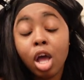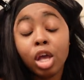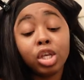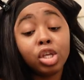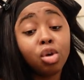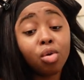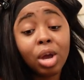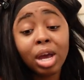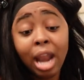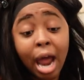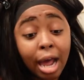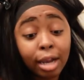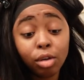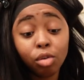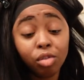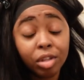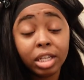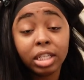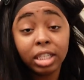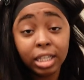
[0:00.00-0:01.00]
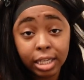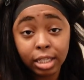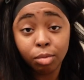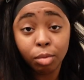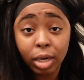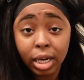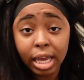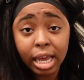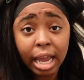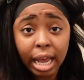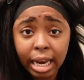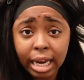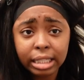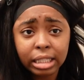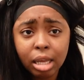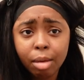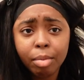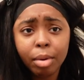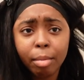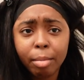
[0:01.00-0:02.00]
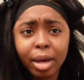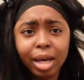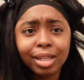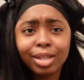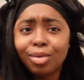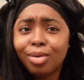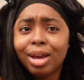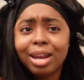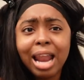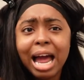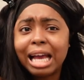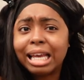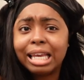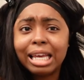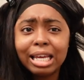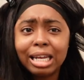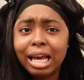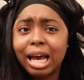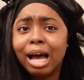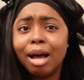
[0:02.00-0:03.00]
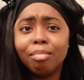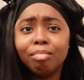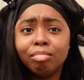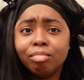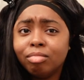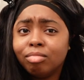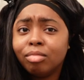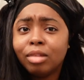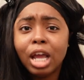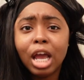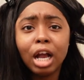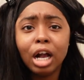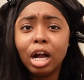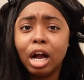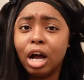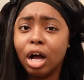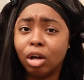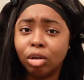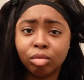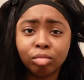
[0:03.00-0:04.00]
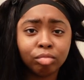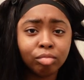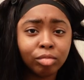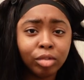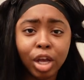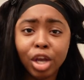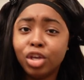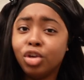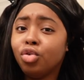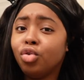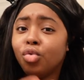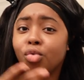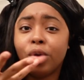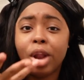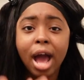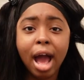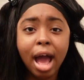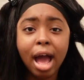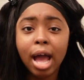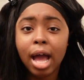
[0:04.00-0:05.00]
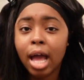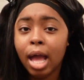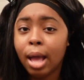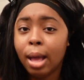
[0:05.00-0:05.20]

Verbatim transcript: You cannot do these things with a kid. Let's keep it a buck. You cannot get up and go, and you do not